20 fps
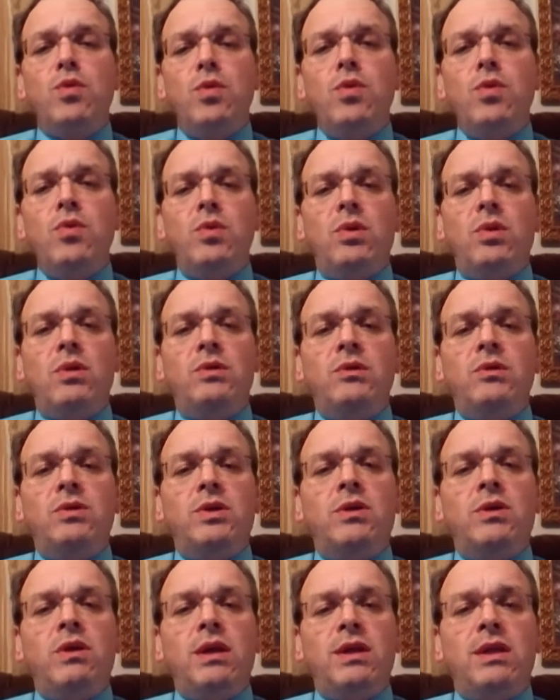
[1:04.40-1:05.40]
rule
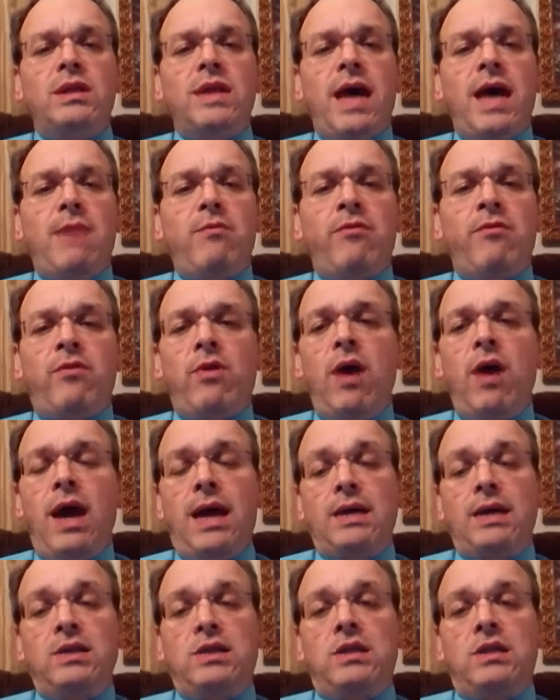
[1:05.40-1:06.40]
during the time of
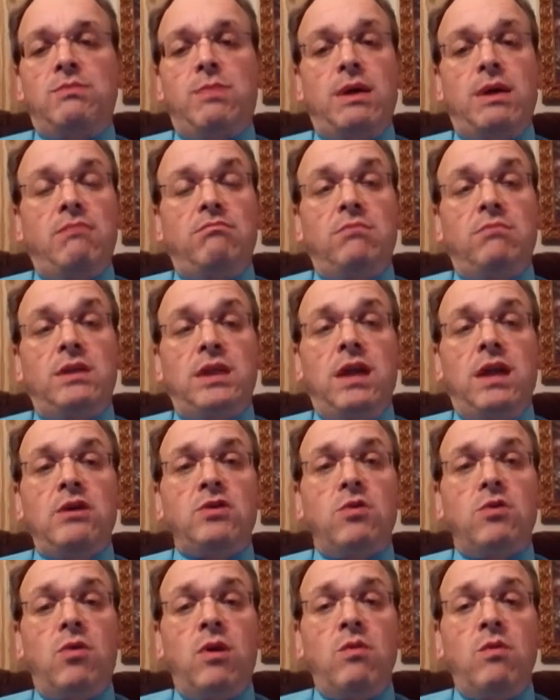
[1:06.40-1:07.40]
Christ, but the
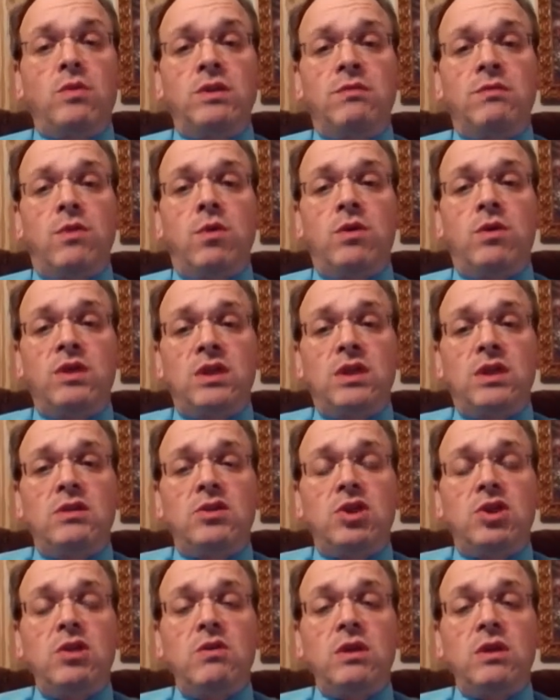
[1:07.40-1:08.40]
territory was, of course,
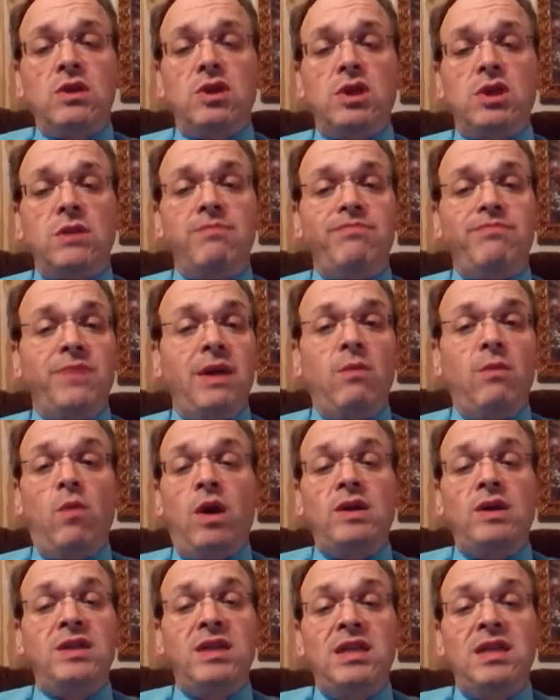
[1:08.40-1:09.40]
still Jewish. It
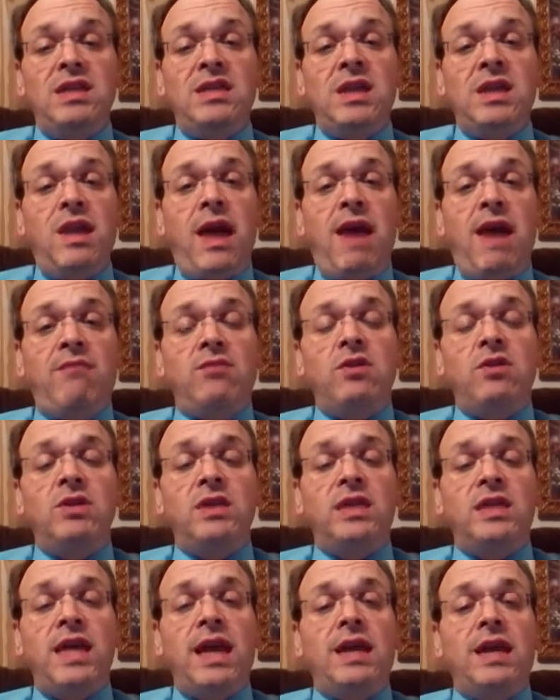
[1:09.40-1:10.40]
wasn't until after
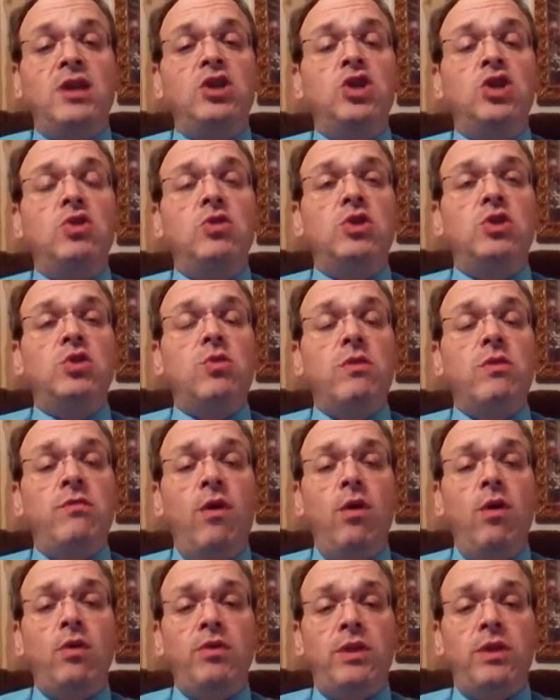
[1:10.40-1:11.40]
the Second Jewish
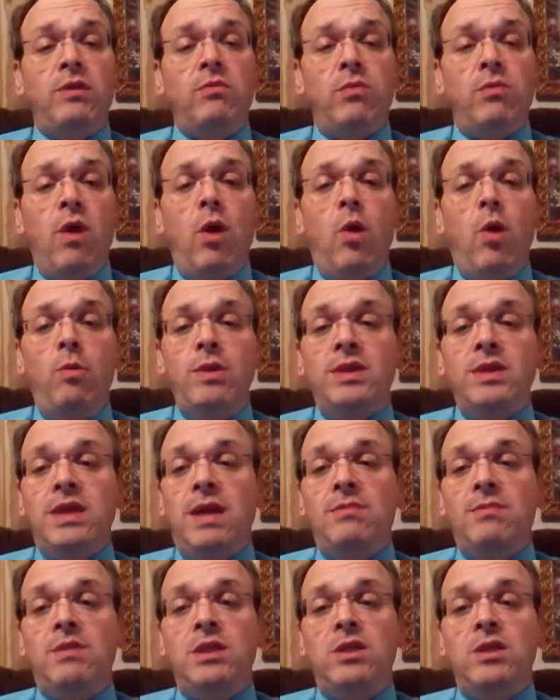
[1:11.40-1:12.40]
Revolt that Rome
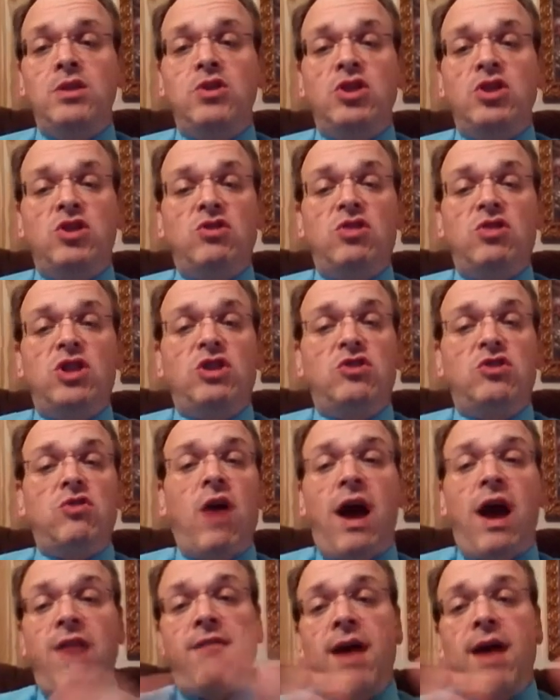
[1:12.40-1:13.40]
attempted to just
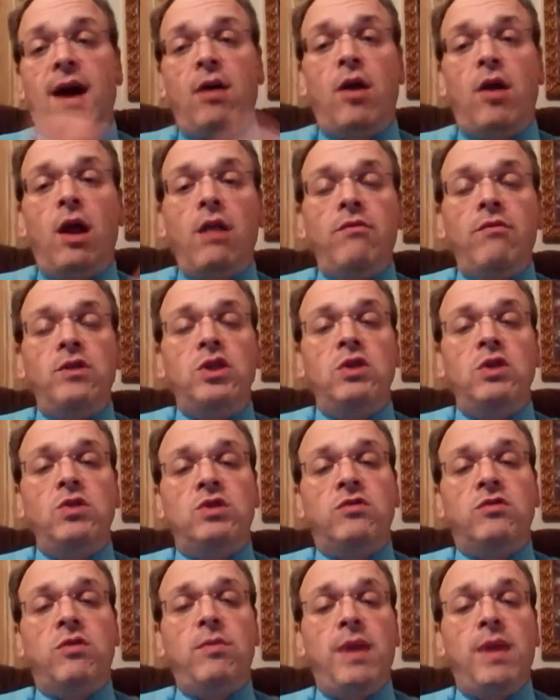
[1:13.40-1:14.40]
drive out all of the
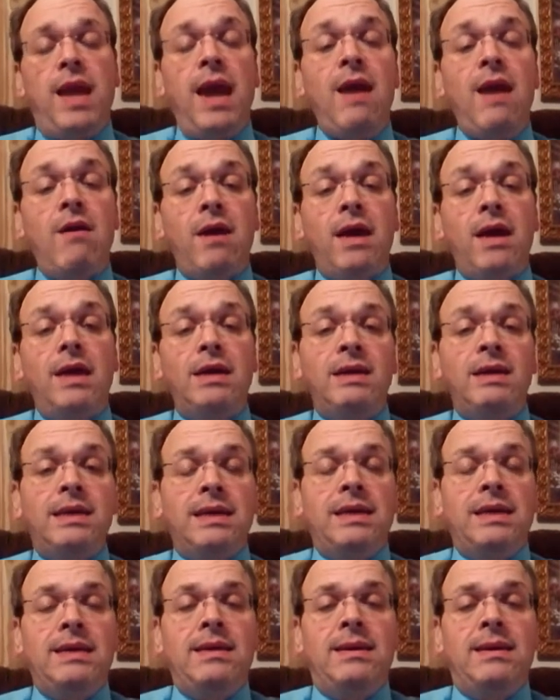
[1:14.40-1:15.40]
Jews from the area,
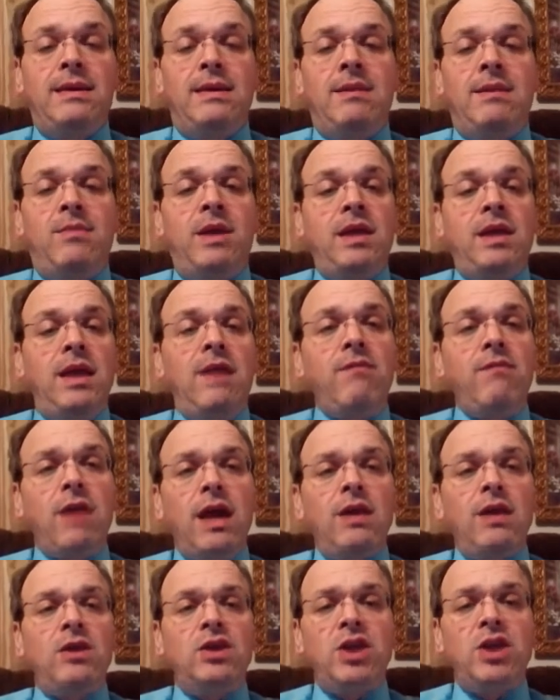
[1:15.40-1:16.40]
but they never
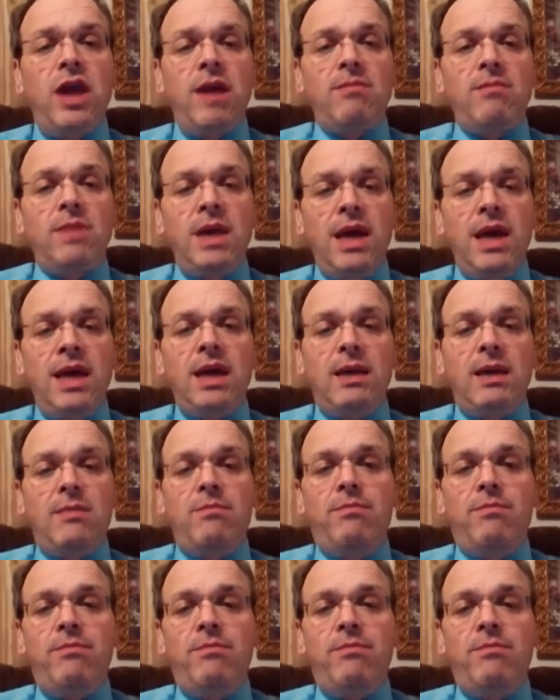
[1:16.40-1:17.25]
got the job done.